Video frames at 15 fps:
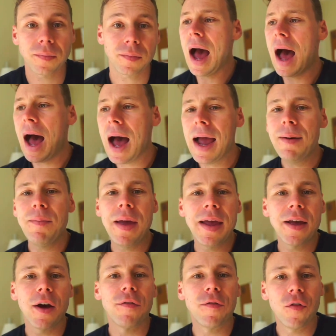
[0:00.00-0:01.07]
I
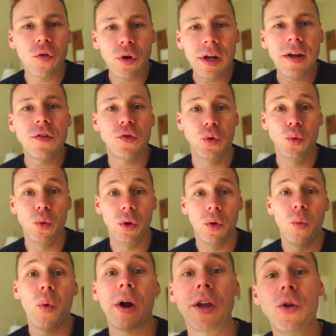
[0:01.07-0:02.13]
make a free tool
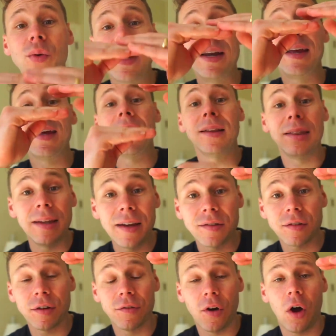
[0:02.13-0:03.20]
where you can get a list
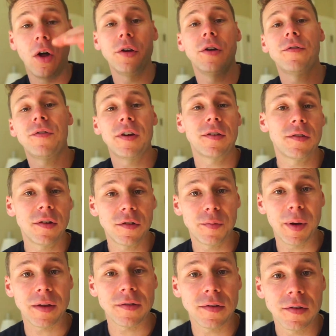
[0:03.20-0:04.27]
of all your fixed
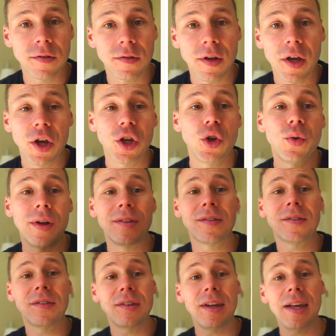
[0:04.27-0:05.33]
expenses. You can
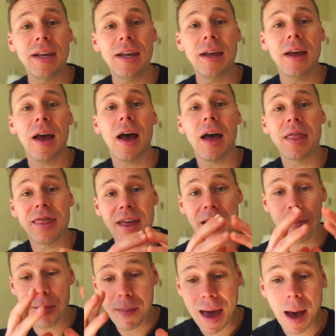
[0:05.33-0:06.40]
see
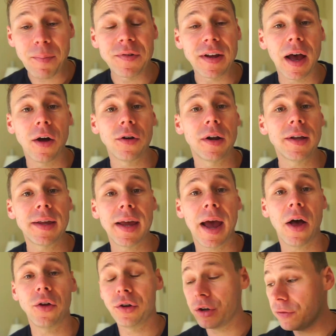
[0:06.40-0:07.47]
them mapped out on a
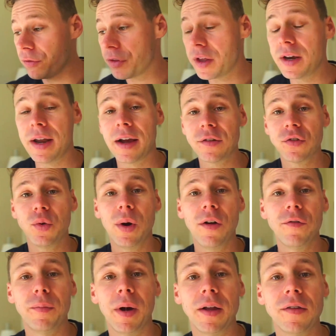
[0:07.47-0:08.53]
calendar for the next 12
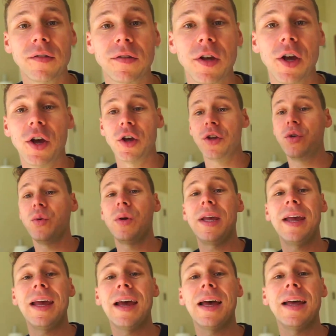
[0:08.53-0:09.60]
months. You
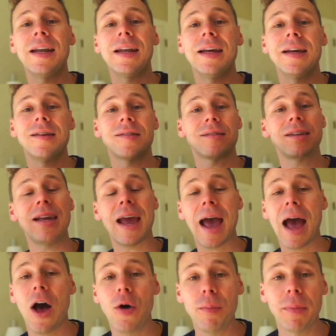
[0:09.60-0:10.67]
can see
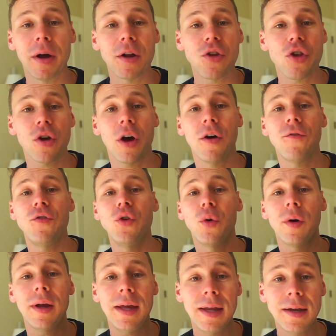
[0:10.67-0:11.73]
how much of
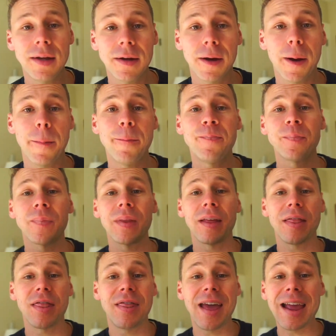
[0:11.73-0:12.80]
your income
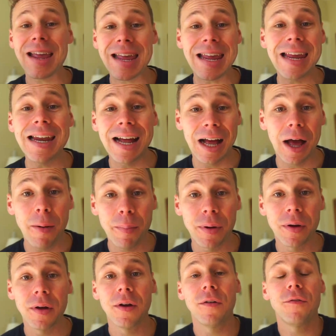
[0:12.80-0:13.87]
they eat up
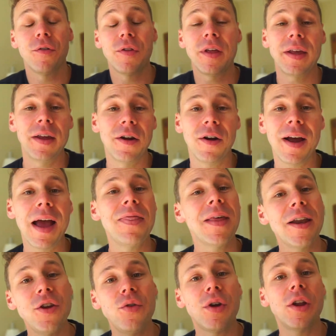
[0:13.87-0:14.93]
for the year, and
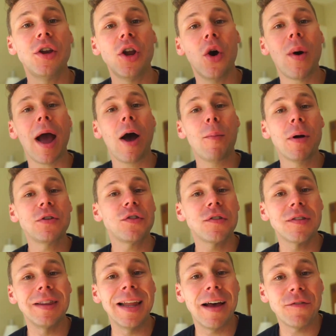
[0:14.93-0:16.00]
then you can know how much
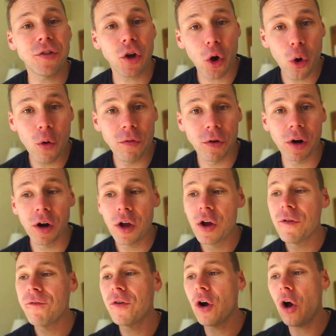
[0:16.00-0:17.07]
is left over
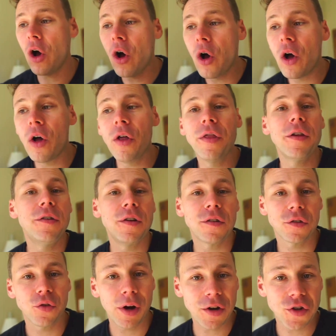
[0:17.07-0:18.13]
for all the
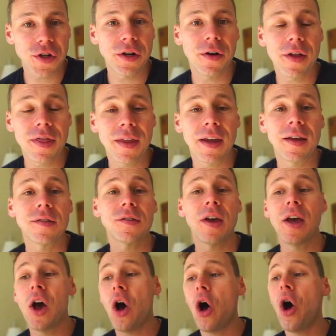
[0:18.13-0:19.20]
discretionary things,
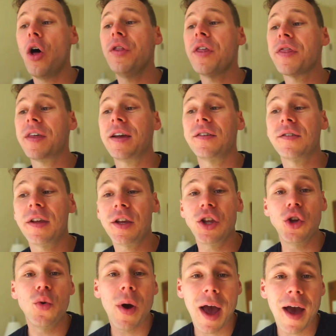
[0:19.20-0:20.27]
all the things that
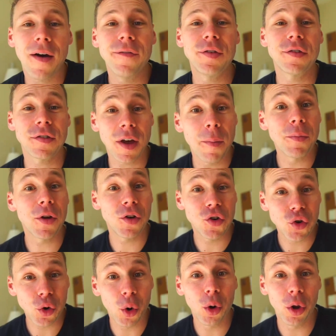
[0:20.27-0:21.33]
you have some
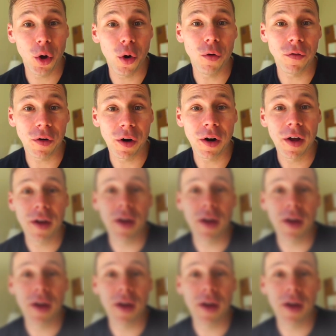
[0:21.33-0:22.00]
control over.